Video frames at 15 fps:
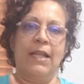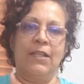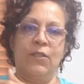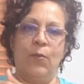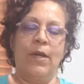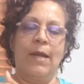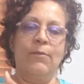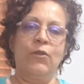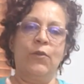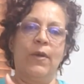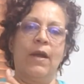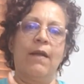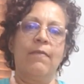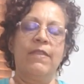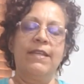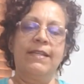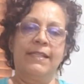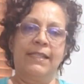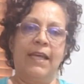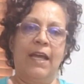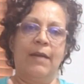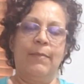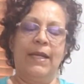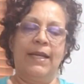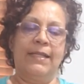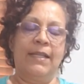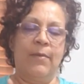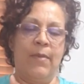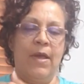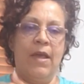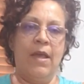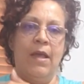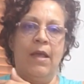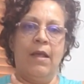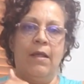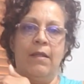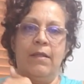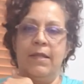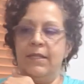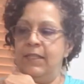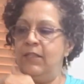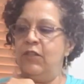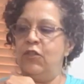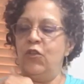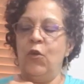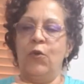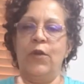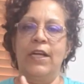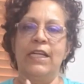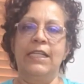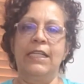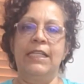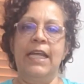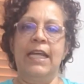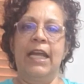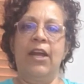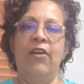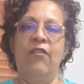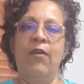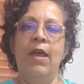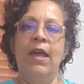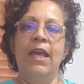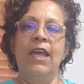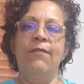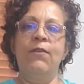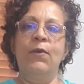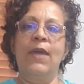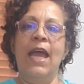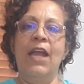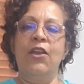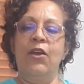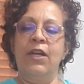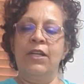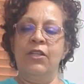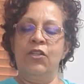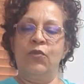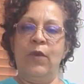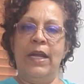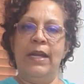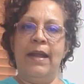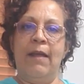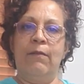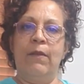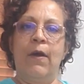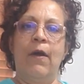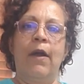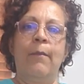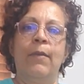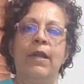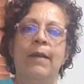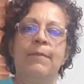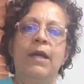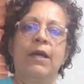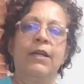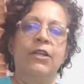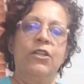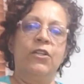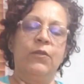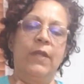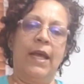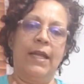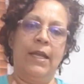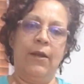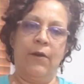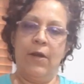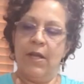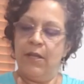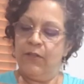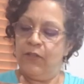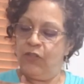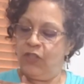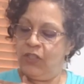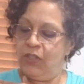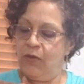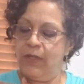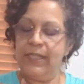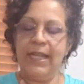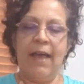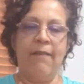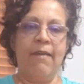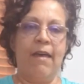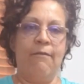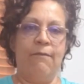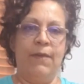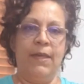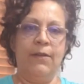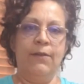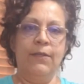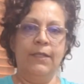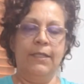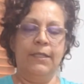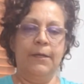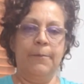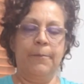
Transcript: That's what I'm doing on this side because this is the shoulder I need to take care of. If you can, you're going to straighten out the arm, but I'm not going to do that here. So just notice how that feels.